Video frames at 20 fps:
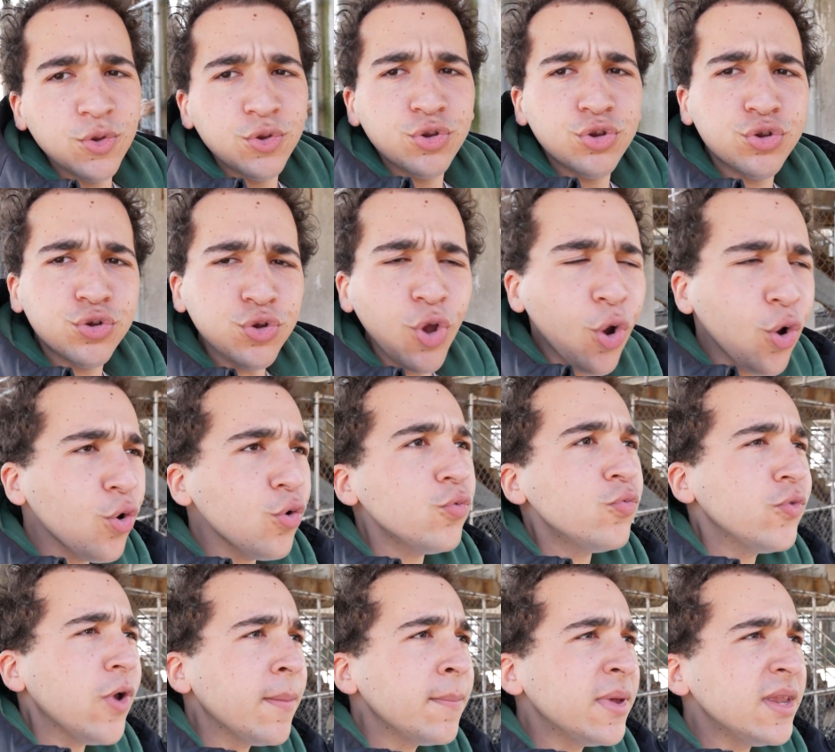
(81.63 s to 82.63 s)
so
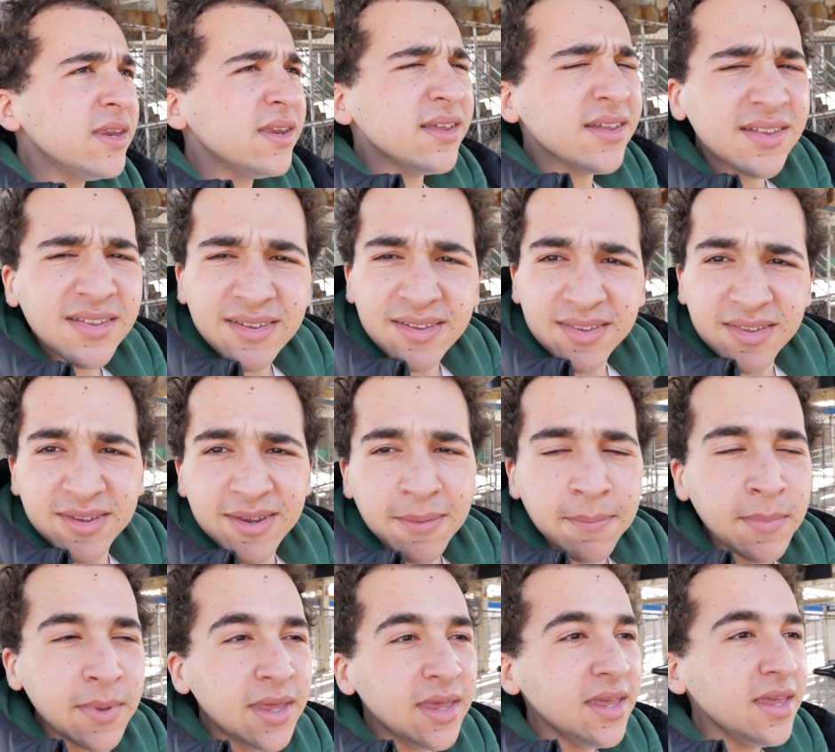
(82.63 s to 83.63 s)
reminiscent to
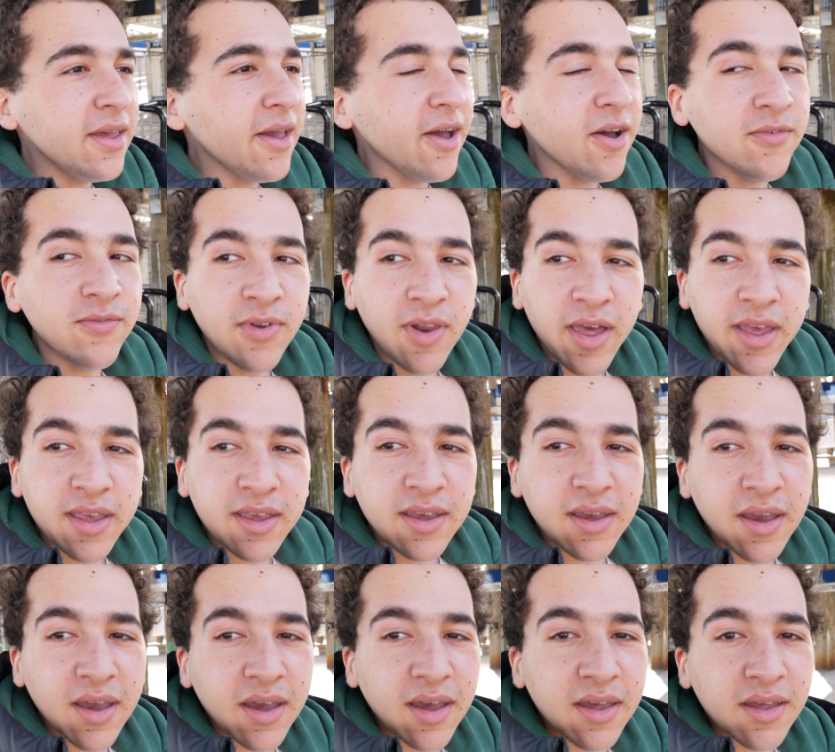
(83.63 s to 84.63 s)
me of like
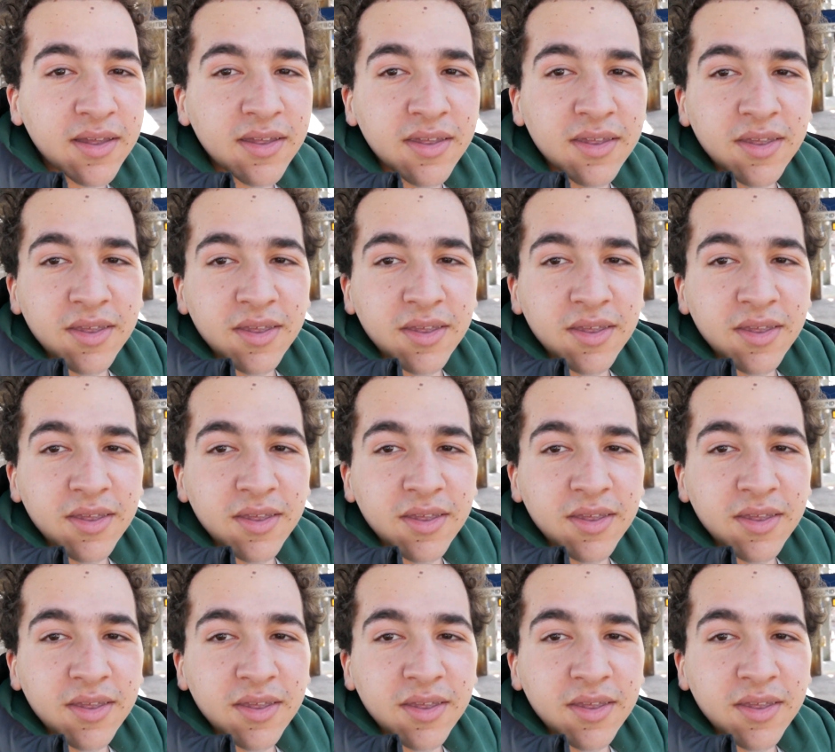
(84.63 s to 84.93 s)
a,